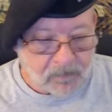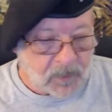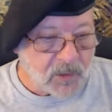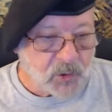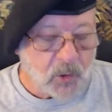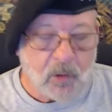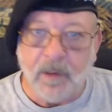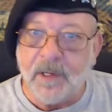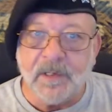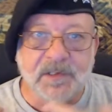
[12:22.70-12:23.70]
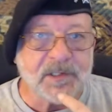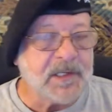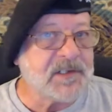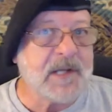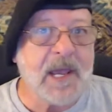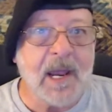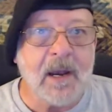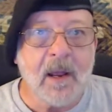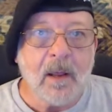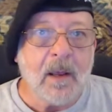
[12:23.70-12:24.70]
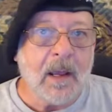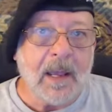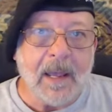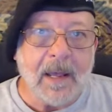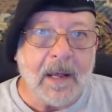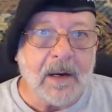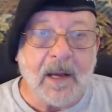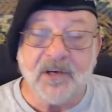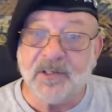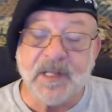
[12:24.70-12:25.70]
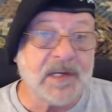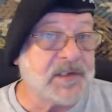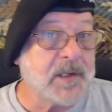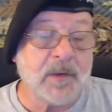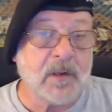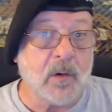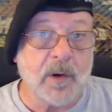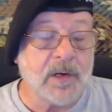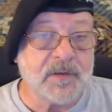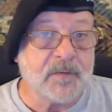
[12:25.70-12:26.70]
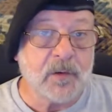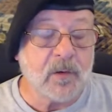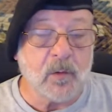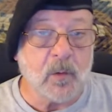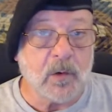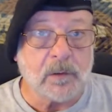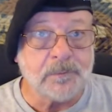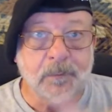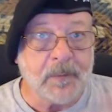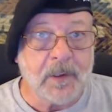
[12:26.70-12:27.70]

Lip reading: control is insane. And I just think it's some of the greatest food in the world.